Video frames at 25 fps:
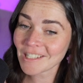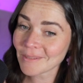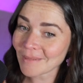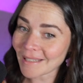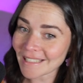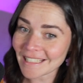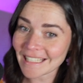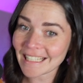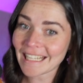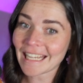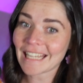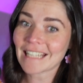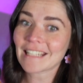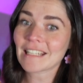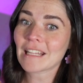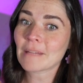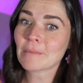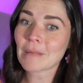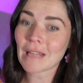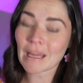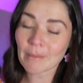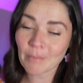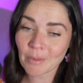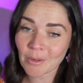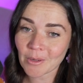as much again. And
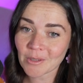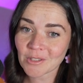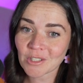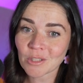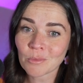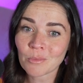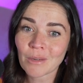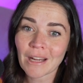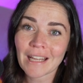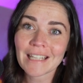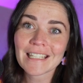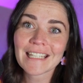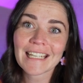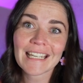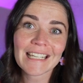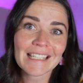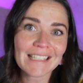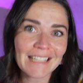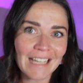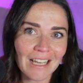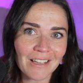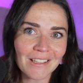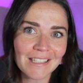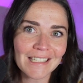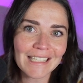our personal branding is
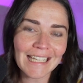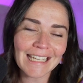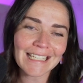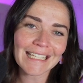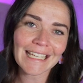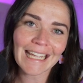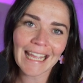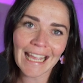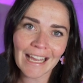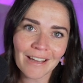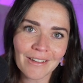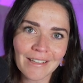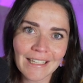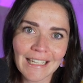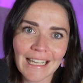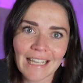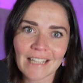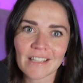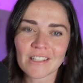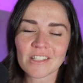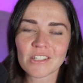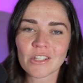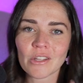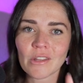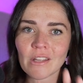now standing out
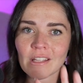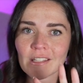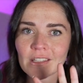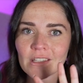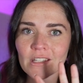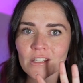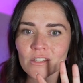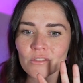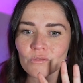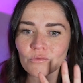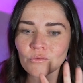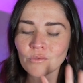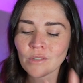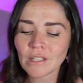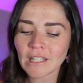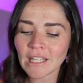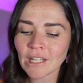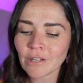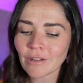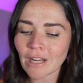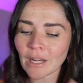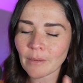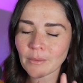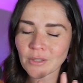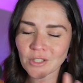again. So there's this really
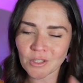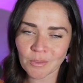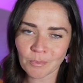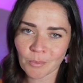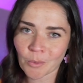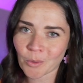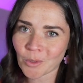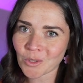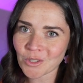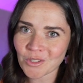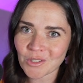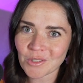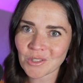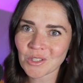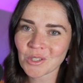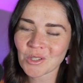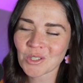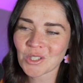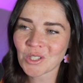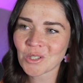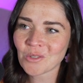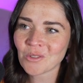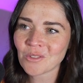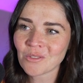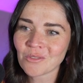great push
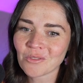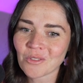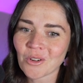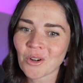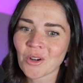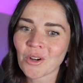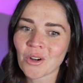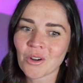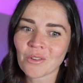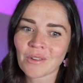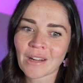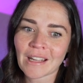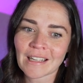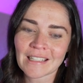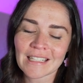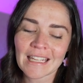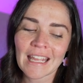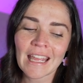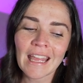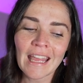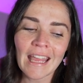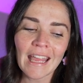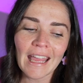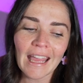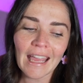to and fro around
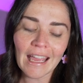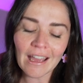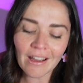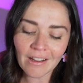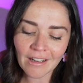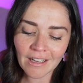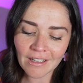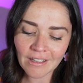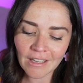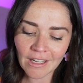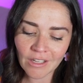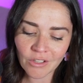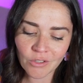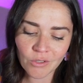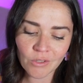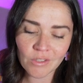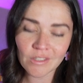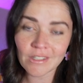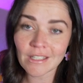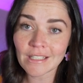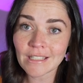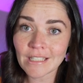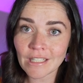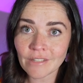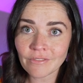how can I use
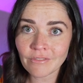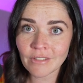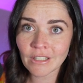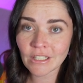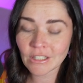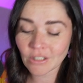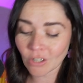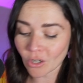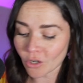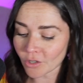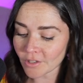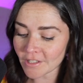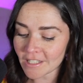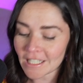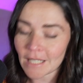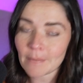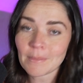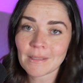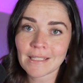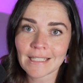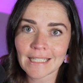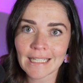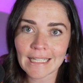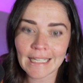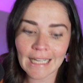the different
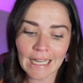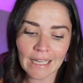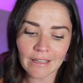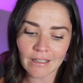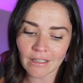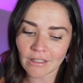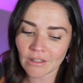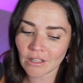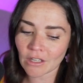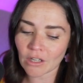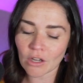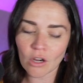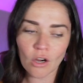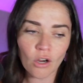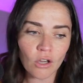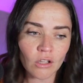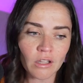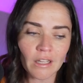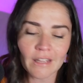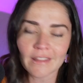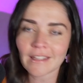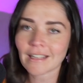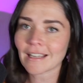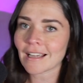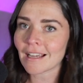concepts together, the
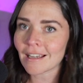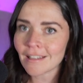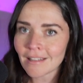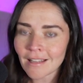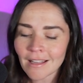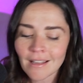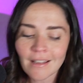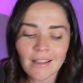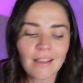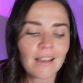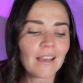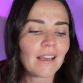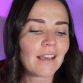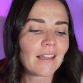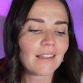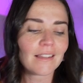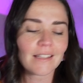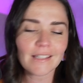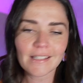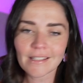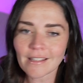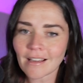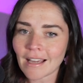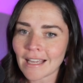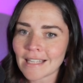color, the
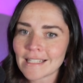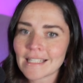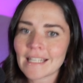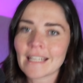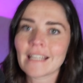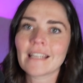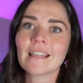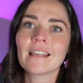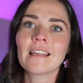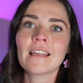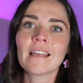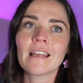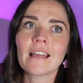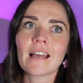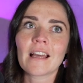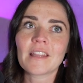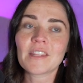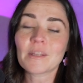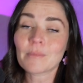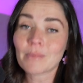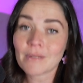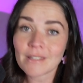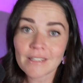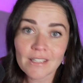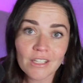sizing,
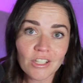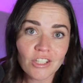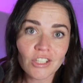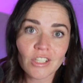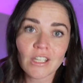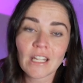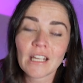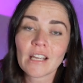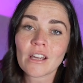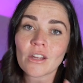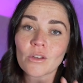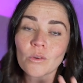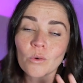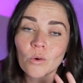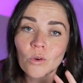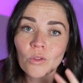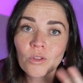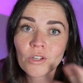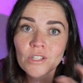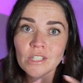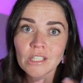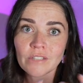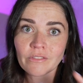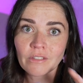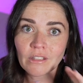the positioning and all
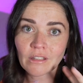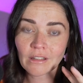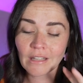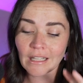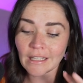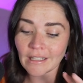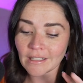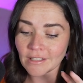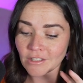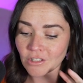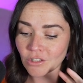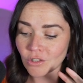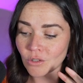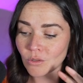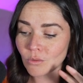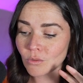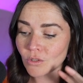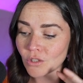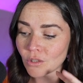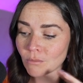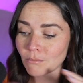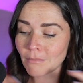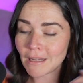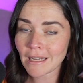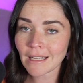those different things to
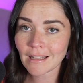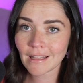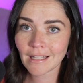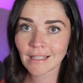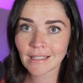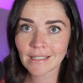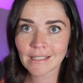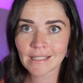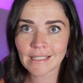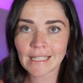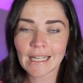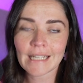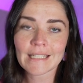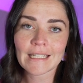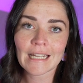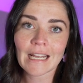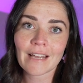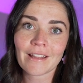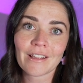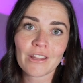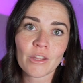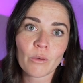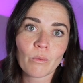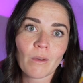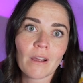make things stand
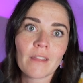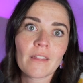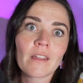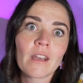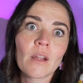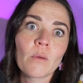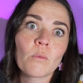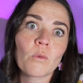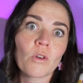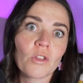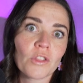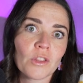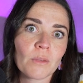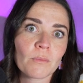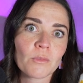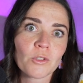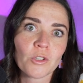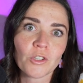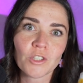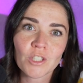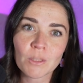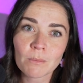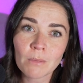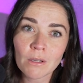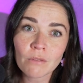out in the way that I want them
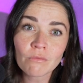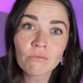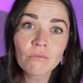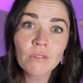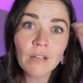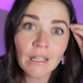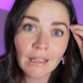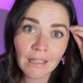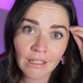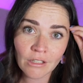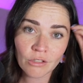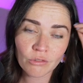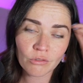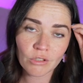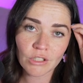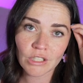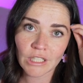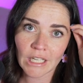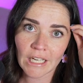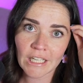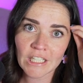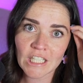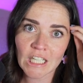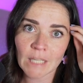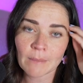to be really
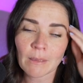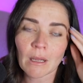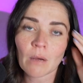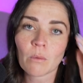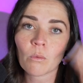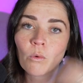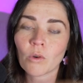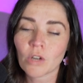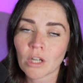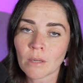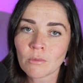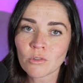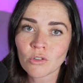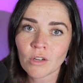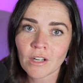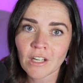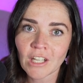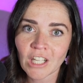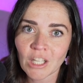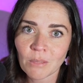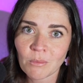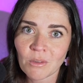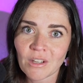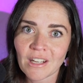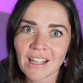strategic about what I'm trying
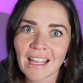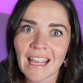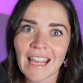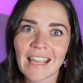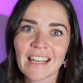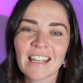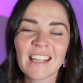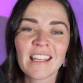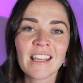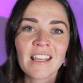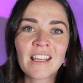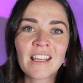to communicate